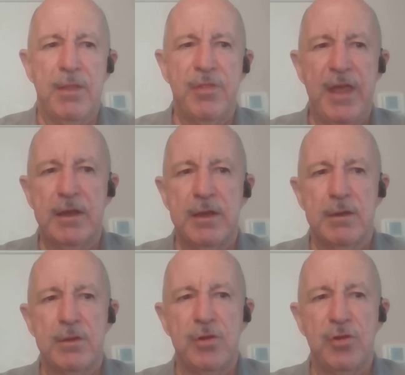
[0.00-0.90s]
then
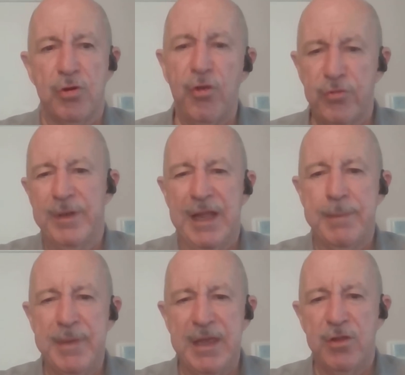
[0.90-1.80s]
you call someone
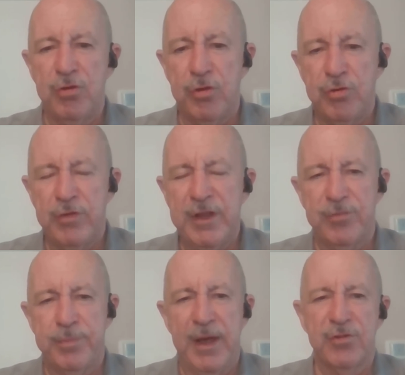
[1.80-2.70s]
like me do the
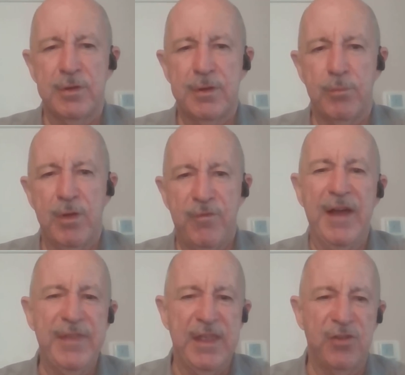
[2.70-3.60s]
inspection, we
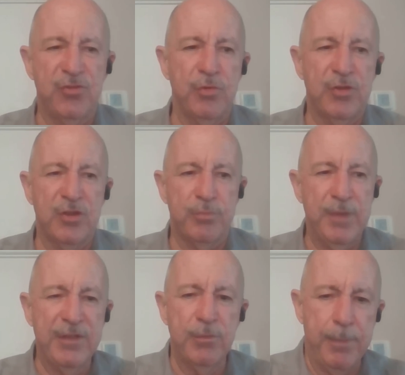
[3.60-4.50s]
find the issues, it's
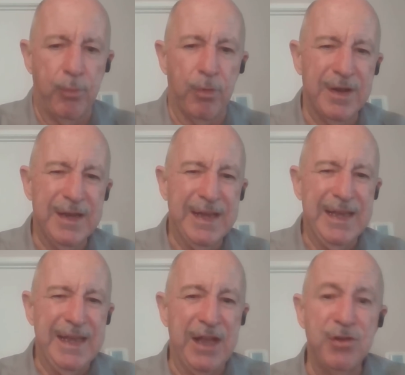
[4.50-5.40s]
in the report,
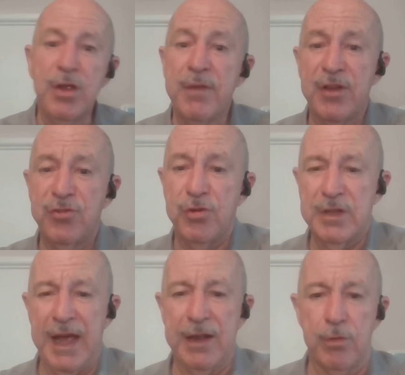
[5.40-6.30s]
and you give that to your
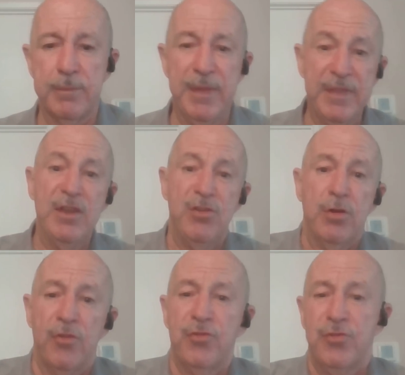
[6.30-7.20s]
landlord. And then you can
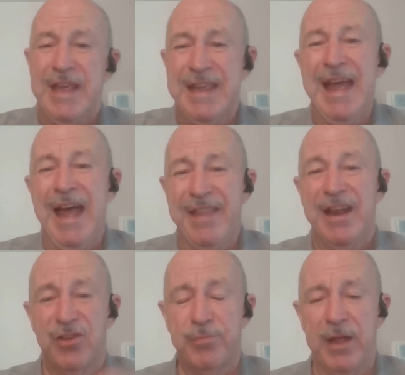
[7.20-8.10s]
also take that
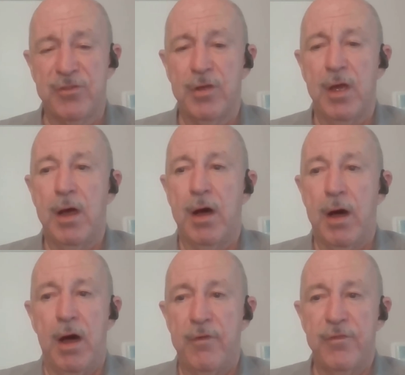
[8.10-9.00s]
expense
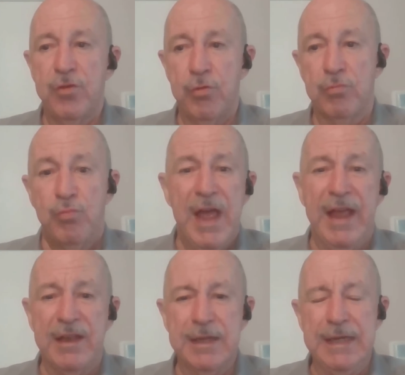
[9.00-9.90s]
off your
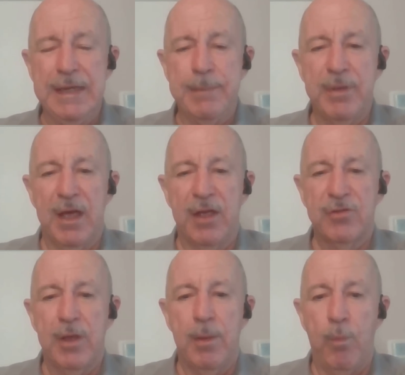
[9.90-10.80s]
rent
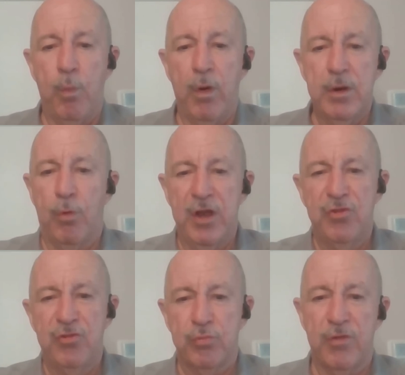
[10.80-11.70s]
because one or more
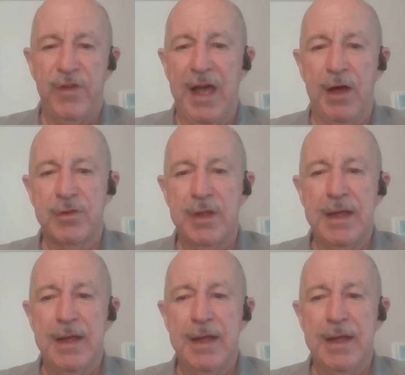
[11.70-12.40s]
issues were found